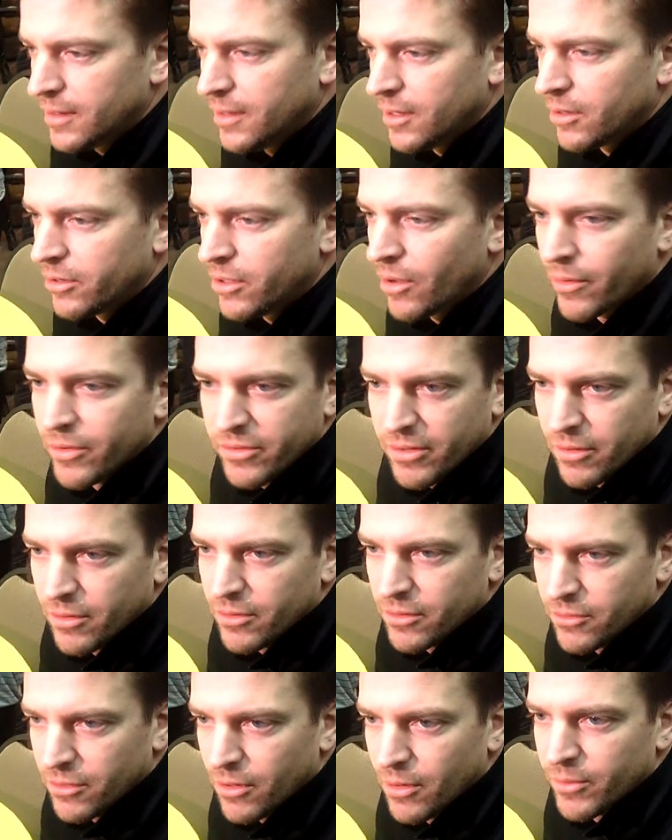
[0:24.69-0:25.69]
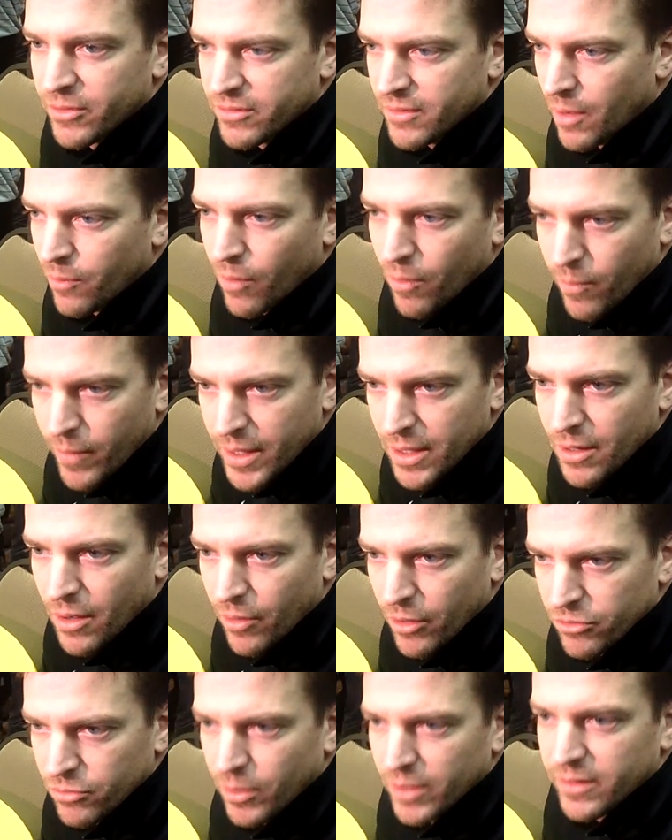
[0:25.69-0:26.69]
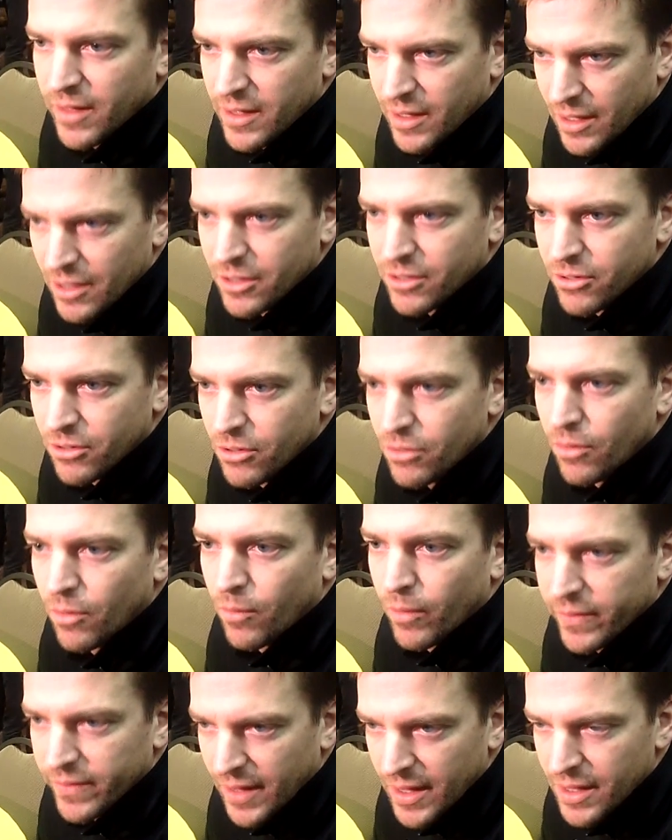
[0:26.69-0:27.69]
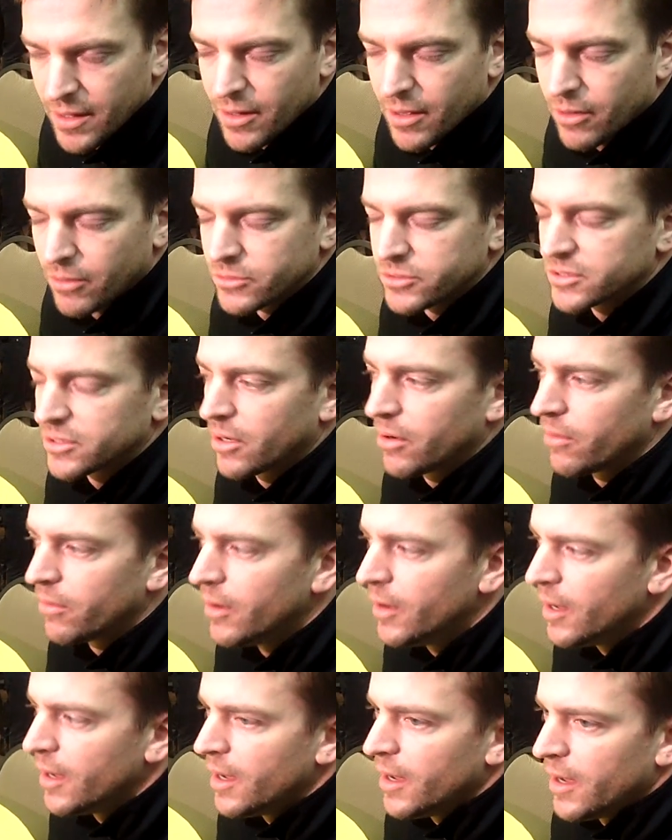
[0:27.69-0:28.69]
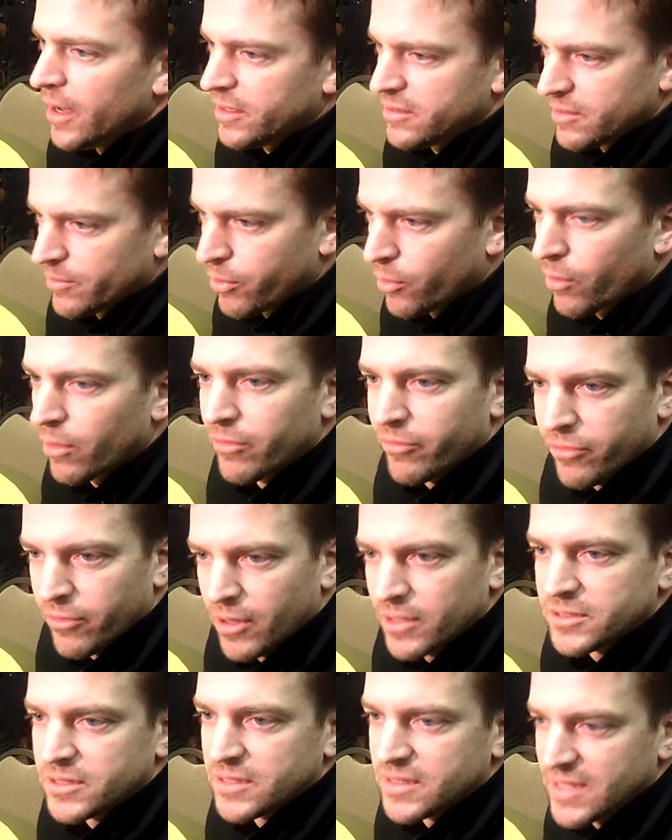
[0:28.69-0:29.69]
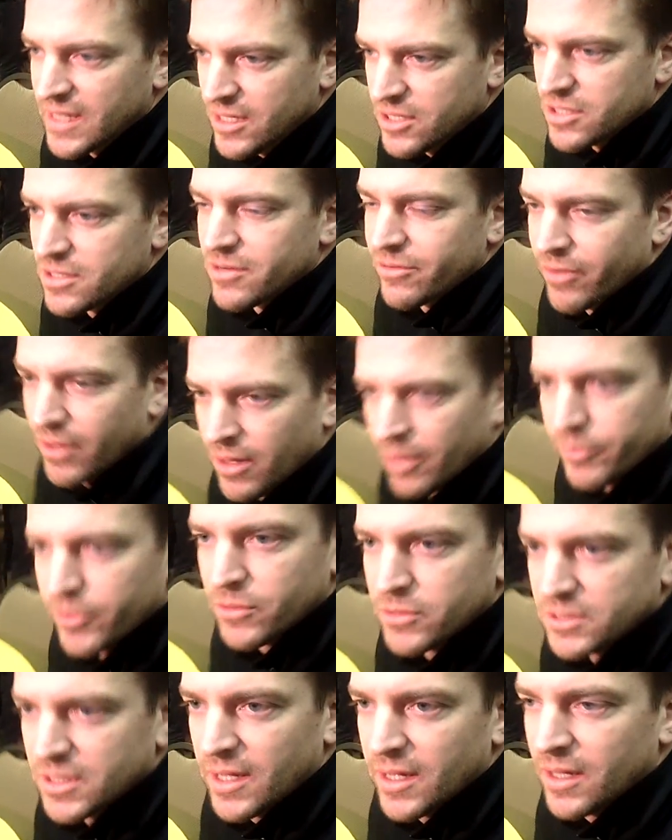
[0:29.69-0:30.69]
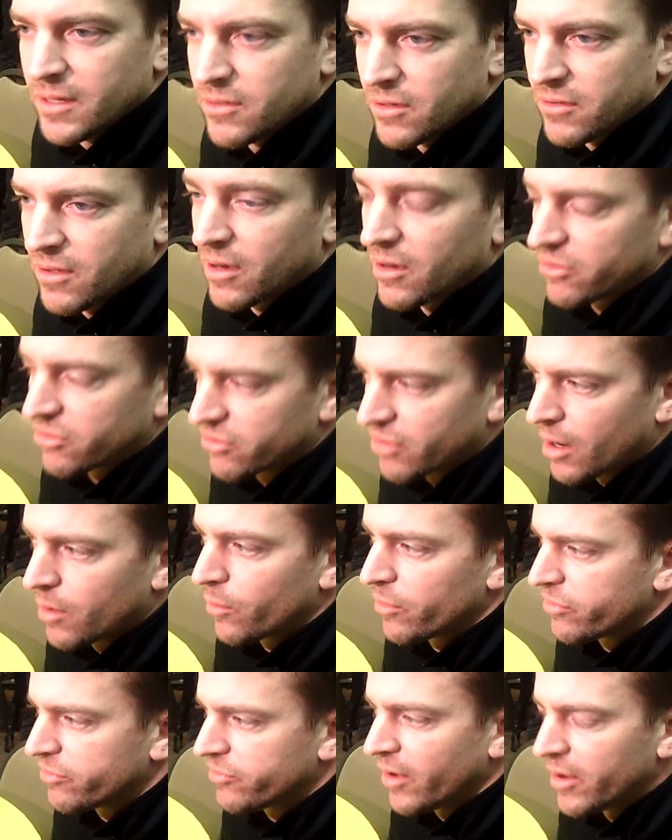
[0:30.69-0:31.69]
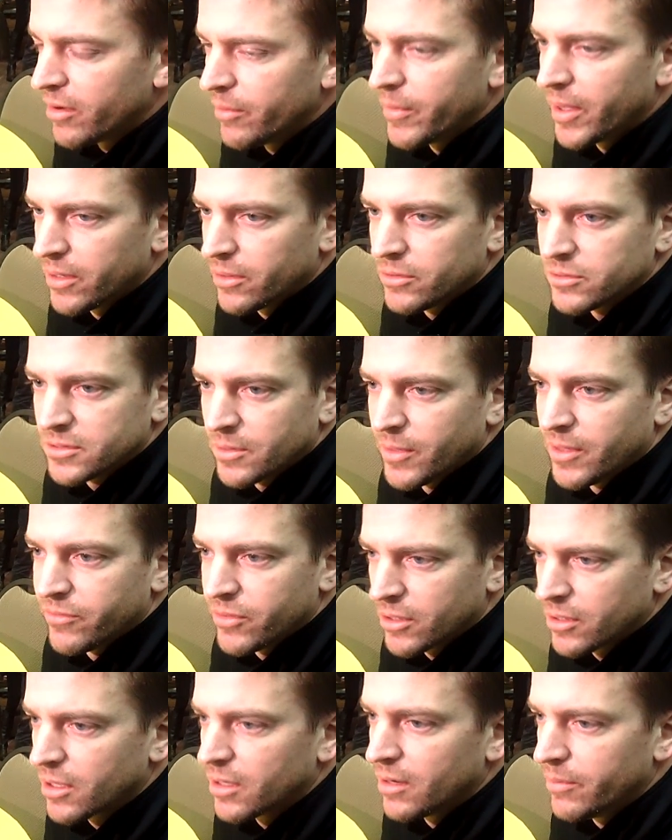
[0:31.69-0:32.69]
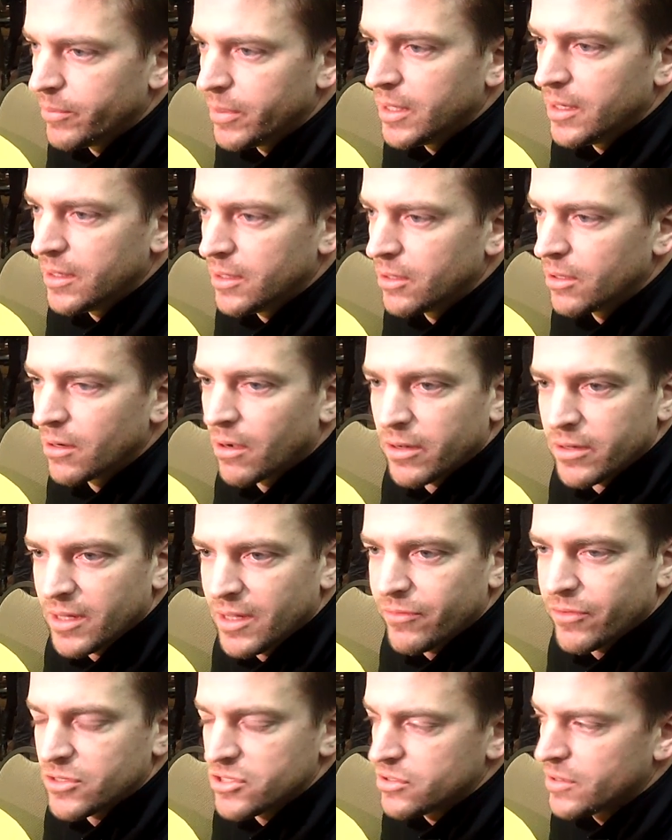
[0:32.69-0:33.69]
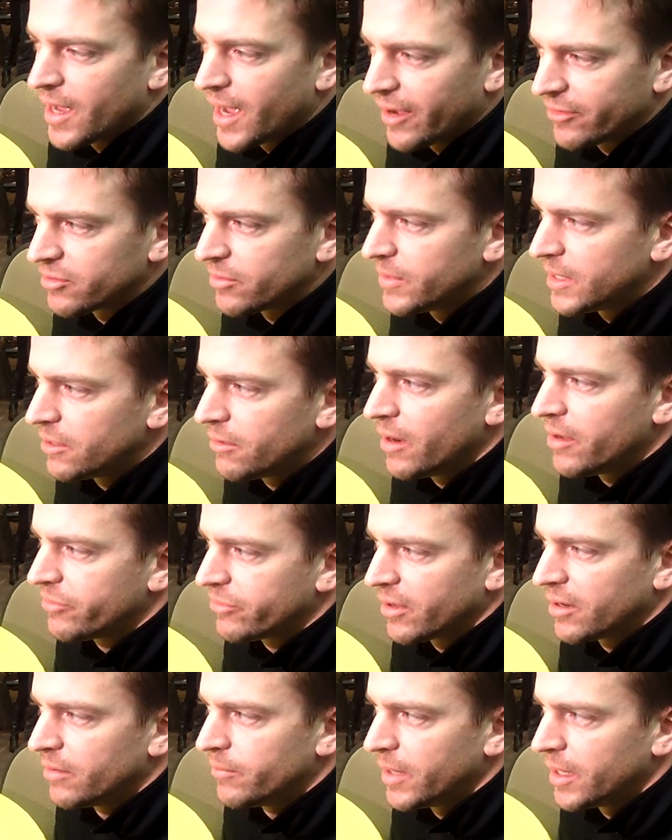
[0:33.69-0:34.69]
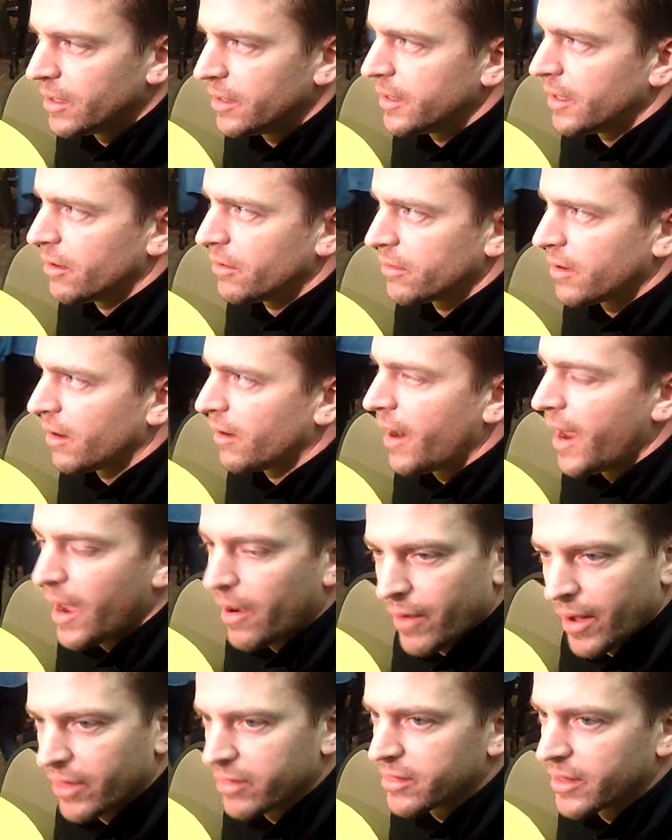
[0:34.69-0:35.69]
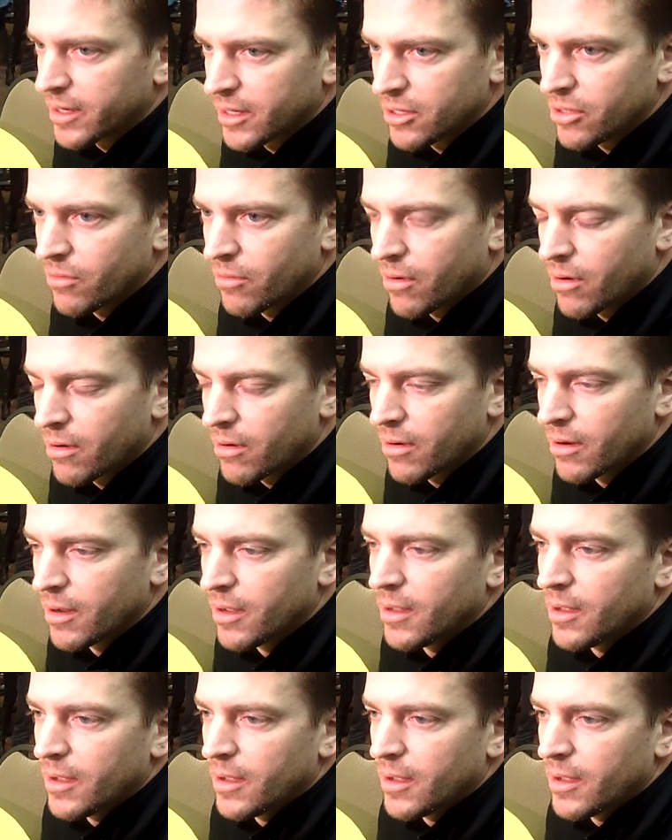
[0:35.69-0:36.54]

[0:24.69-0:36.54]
You know, you always hear the term, it's not what we know, it's what they can do and what they know. So it's important for us to teach and develop those kids. It's going to start with fundamentals. I mean, if you're going to be good on defense, you have to be great fundamentally. I don't care how athletic you are.